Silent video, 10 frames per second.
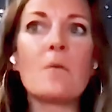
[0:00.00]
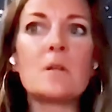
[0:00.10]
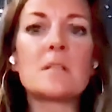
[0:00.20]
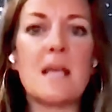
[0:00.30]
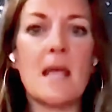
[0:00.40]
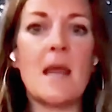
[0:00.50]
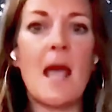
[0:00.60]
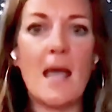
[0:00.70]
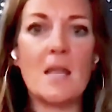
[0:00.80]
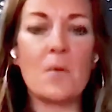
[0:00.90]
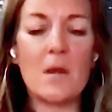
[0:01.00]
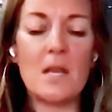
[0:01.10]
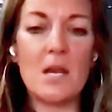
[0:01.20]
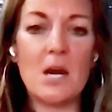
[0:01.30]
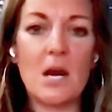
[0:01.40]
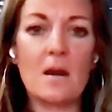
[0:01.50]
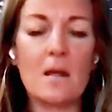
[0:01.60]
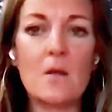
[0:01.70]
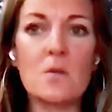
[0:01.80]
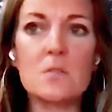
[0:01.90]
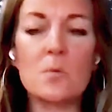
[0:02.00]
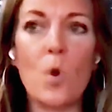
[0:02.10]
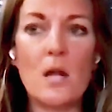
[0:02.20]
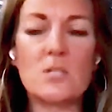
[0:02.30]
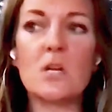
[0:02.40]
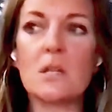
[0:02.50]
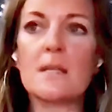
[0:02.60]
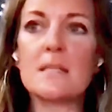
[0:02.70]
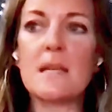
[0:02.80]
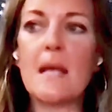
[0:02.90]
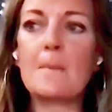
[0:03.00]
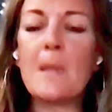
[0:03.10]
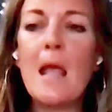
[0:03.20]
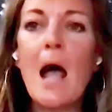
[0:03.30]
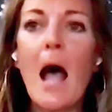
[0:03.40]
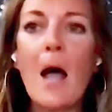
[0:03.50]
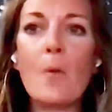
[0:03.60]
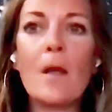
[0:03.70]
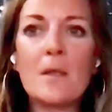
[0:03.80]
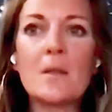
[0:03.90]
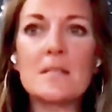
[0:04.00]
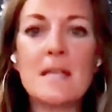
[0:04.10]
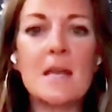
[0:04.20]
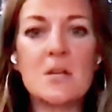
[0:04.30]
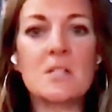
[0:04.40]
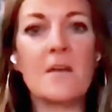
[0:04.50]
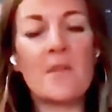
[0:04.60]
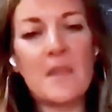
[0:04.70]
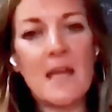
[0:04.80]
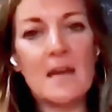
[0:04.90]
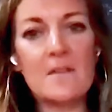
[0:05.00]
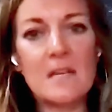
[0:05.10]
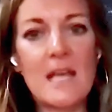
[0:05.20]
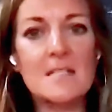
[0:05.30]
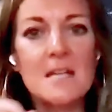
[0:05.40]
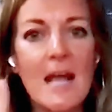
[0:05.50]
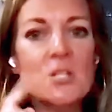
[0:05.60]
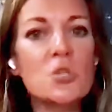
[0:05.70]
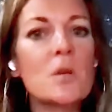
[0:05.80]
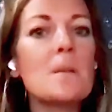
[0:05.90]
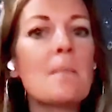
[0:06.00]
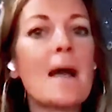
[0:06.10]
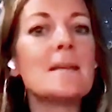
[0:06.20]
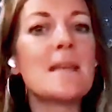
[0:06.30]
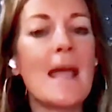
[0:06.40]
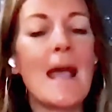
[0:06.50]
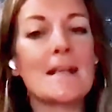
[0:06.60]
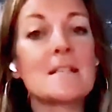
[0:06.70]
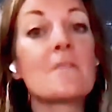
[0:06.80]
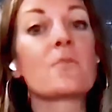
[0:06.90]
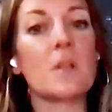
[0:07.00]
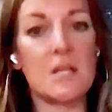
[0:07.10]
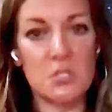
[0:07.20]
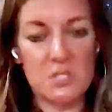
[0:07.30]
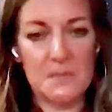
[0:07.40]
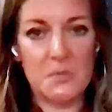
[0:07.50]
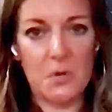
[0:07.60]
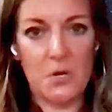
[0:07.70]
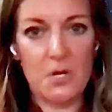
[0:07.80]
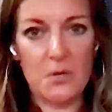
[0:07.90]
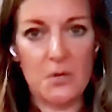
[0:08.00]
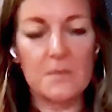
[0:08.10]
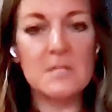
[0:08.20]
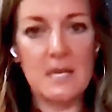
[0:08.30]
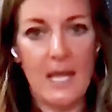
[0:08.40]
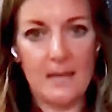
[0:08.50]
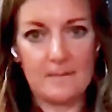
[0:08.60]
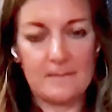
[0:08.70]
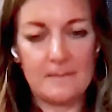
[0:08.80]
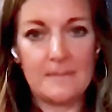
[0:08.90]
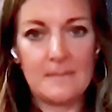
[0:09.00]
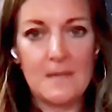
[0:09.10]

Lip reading: I would say to anyone here who's watching or listening, I want you to say to yourself at the end of the day, did I treat my day as if relationships were critical today?